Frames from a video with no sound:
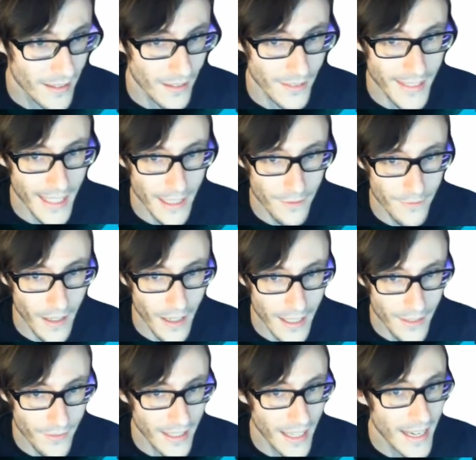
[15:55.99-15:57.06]
on day
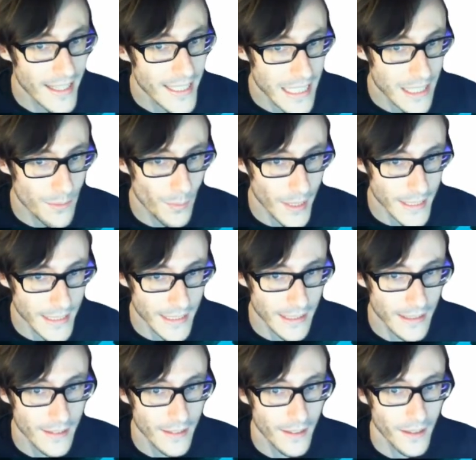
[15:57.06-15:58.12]
5 and
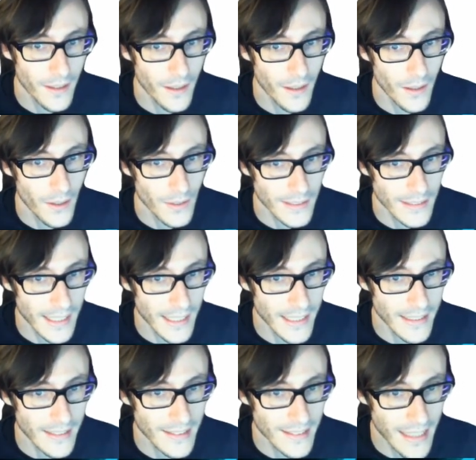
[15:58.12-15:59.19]
81 on
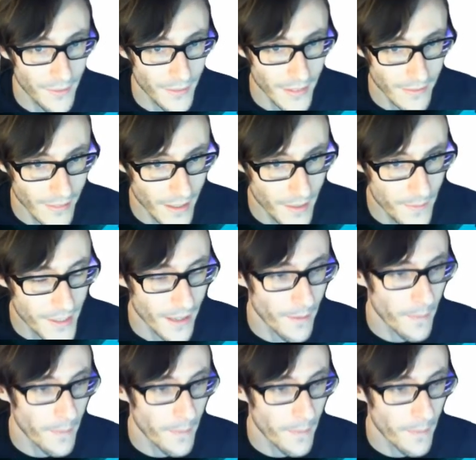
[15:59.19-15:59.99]
day 7, right? So